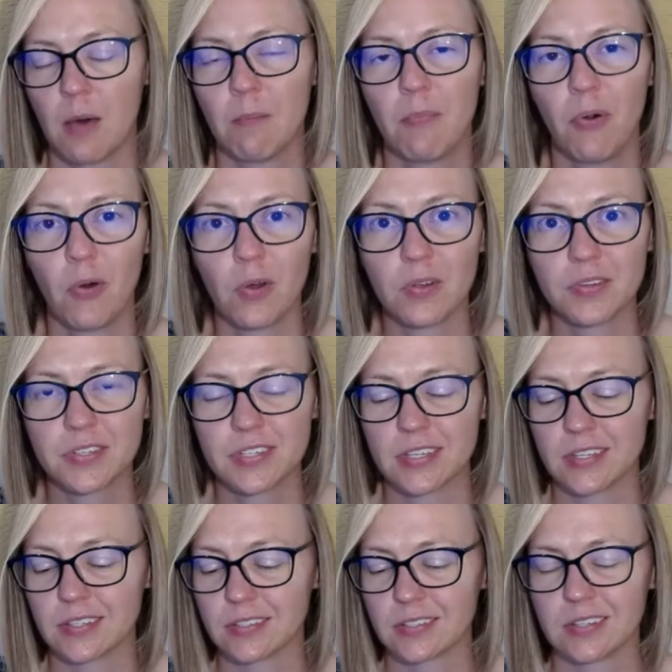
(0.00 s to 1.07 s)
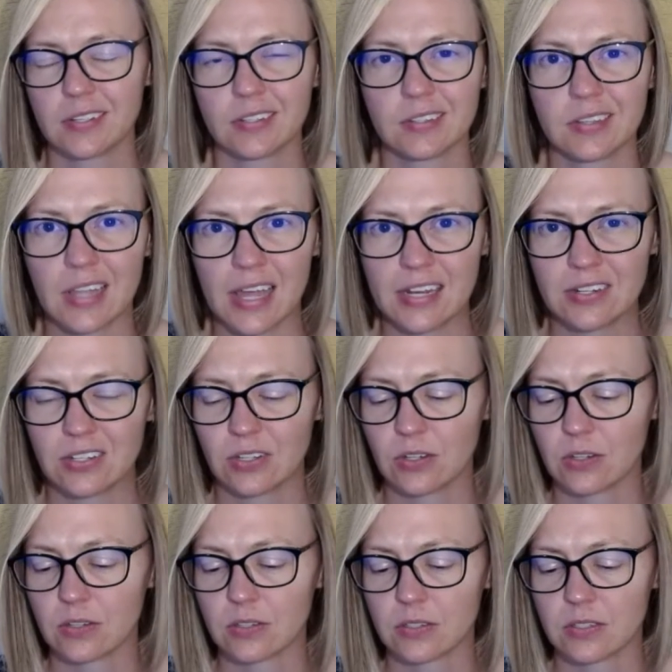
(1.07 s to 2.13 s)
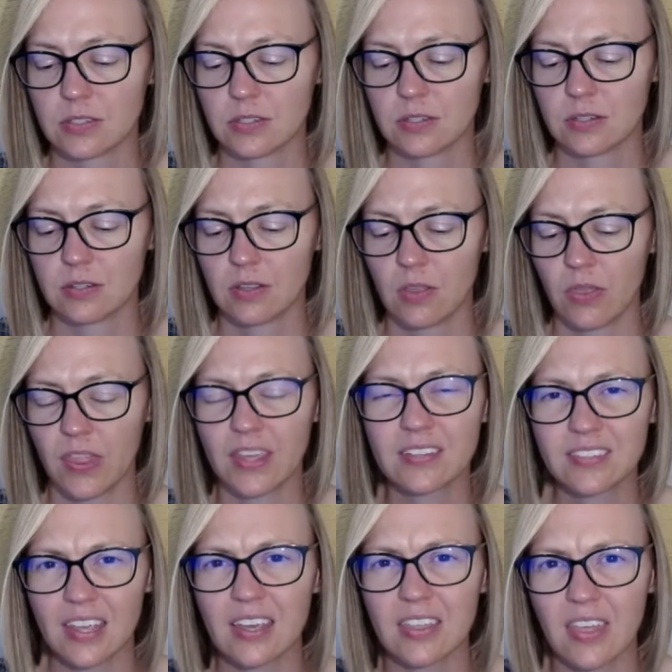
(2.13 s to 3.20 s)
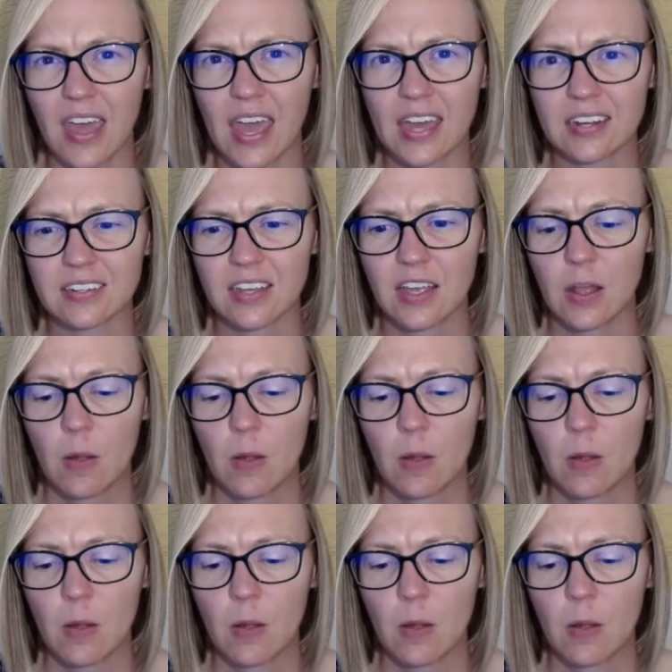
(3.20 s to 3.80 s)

pulses, lentils, things like that,